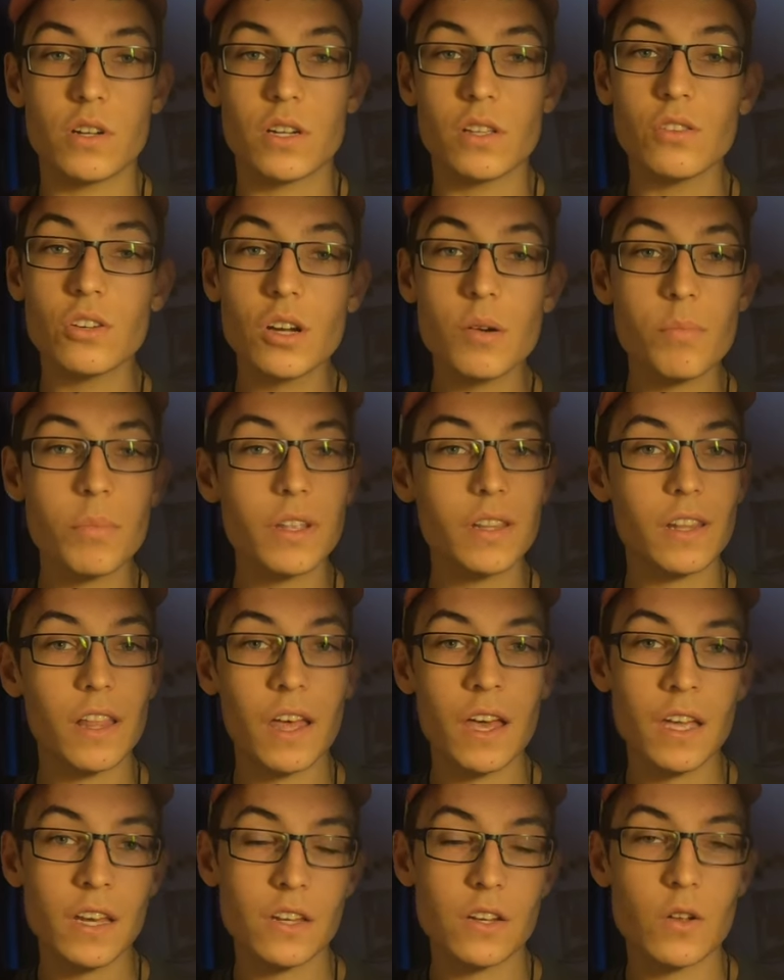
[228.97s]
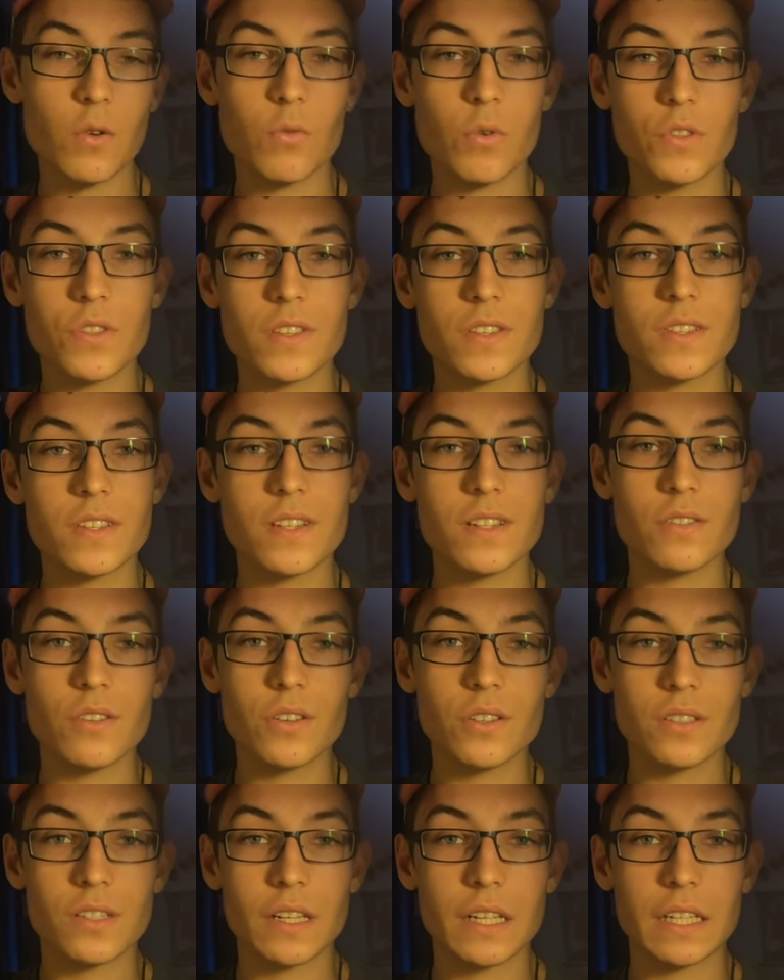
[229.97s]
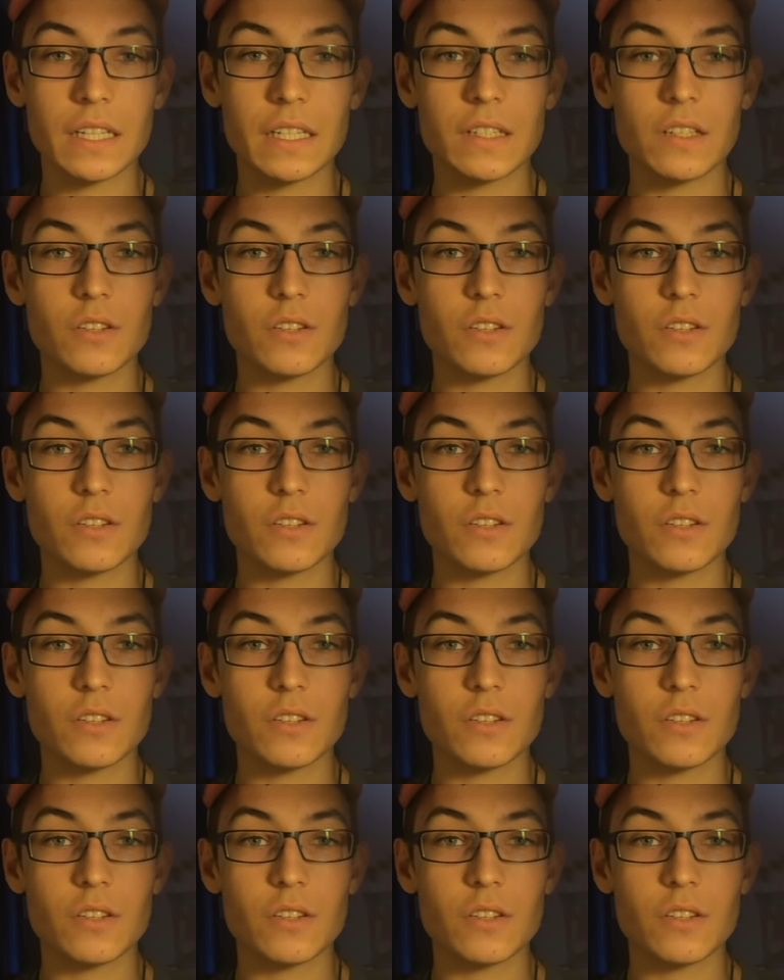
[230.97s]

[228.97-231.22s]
And look up online, you know, what the seed looks like.